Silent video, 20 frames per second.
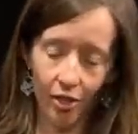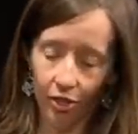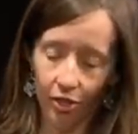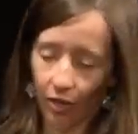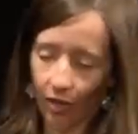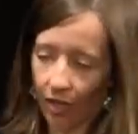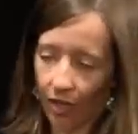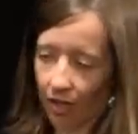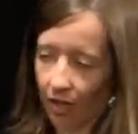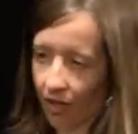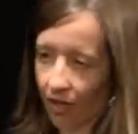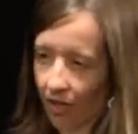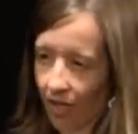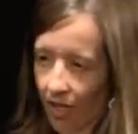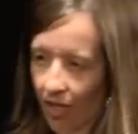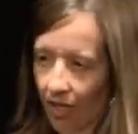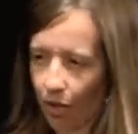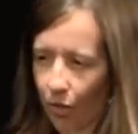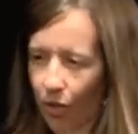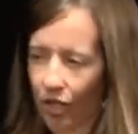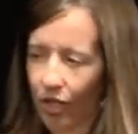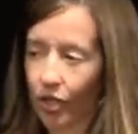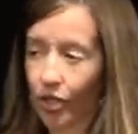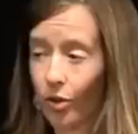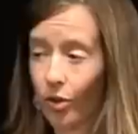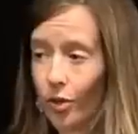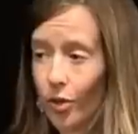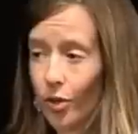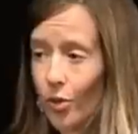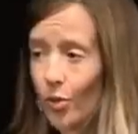so I said I want to
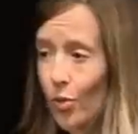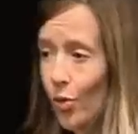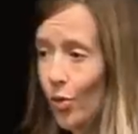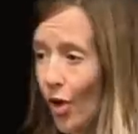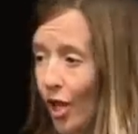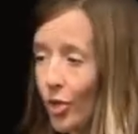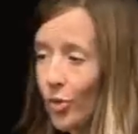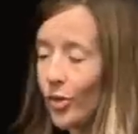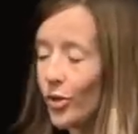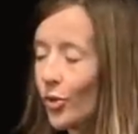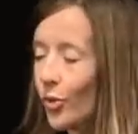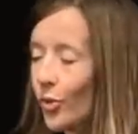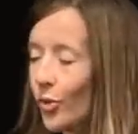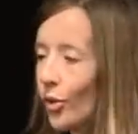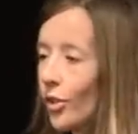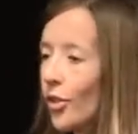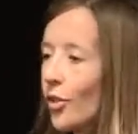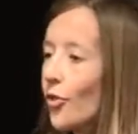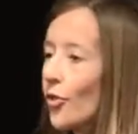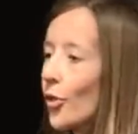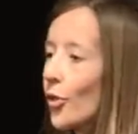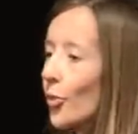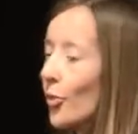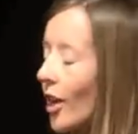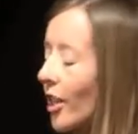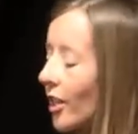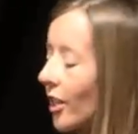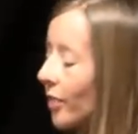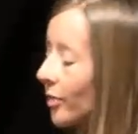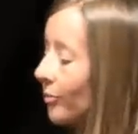go to graduate school for
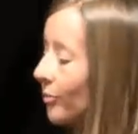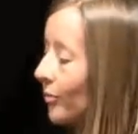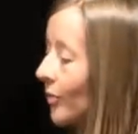writing.